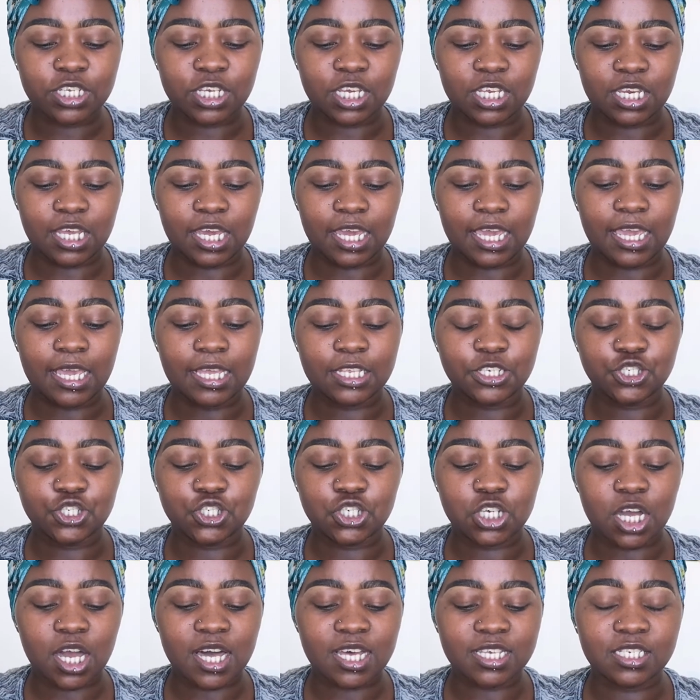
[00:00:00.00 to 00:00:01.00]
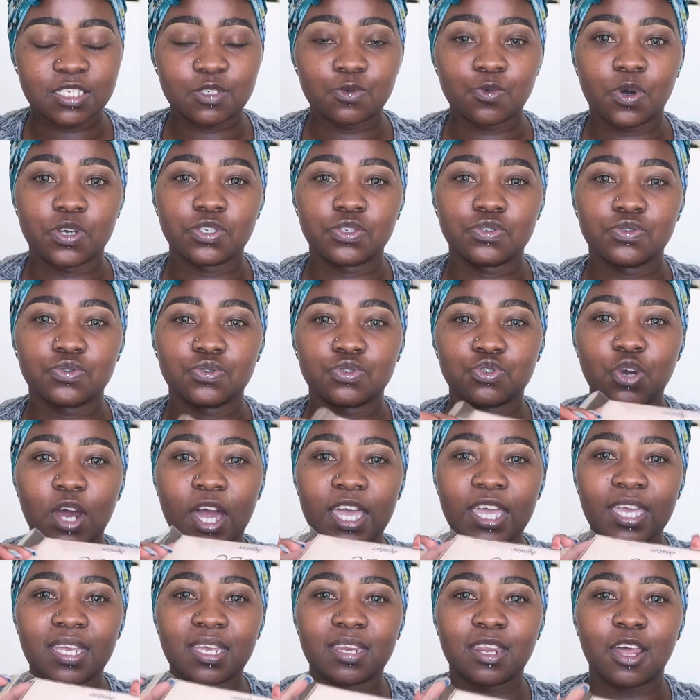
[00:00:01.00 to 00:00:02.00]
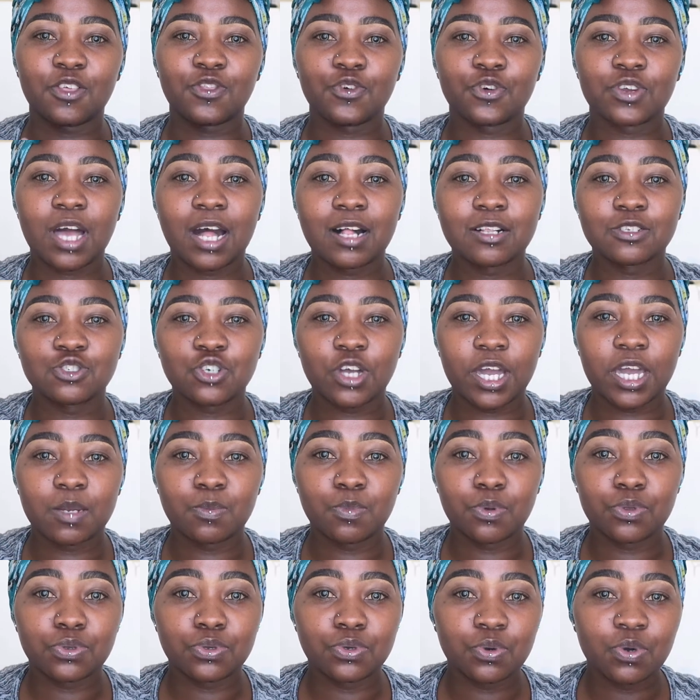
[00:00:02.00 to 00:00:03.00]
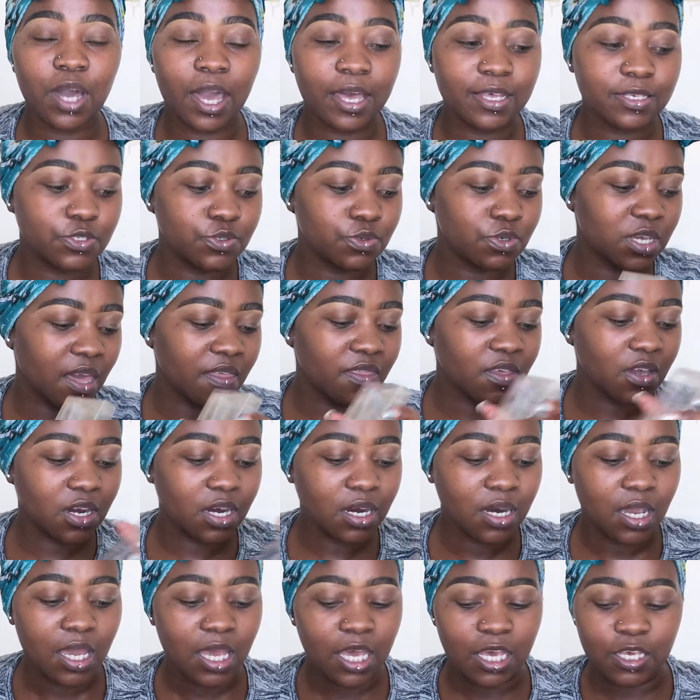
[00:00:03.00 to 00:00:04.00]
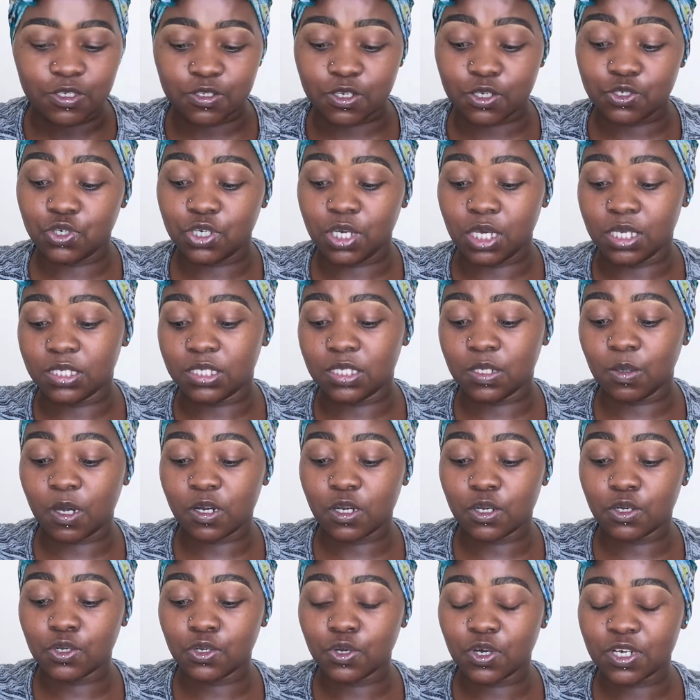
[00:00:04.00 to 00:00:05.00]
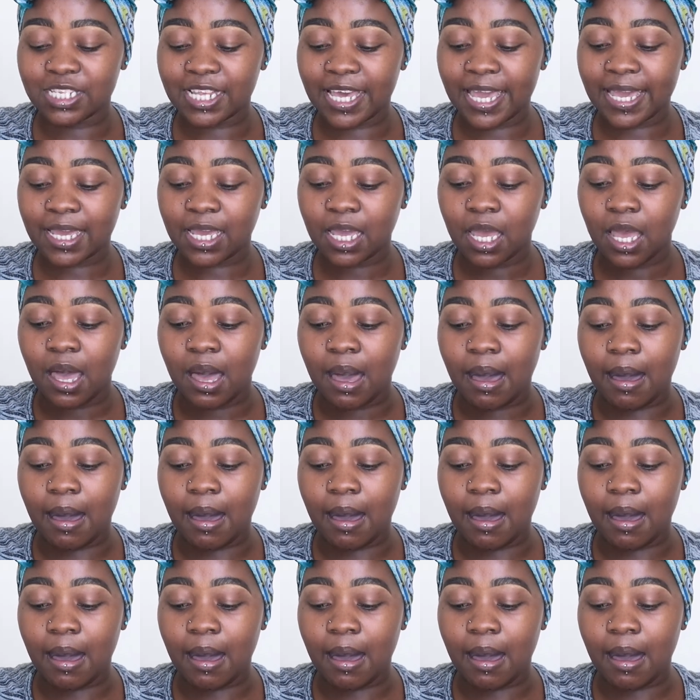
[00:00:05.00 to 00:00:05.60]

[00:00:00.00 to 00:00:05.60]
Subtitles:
and I just wanted to try it, and I thought I'll try it with you guys together so that you can see what it looks like.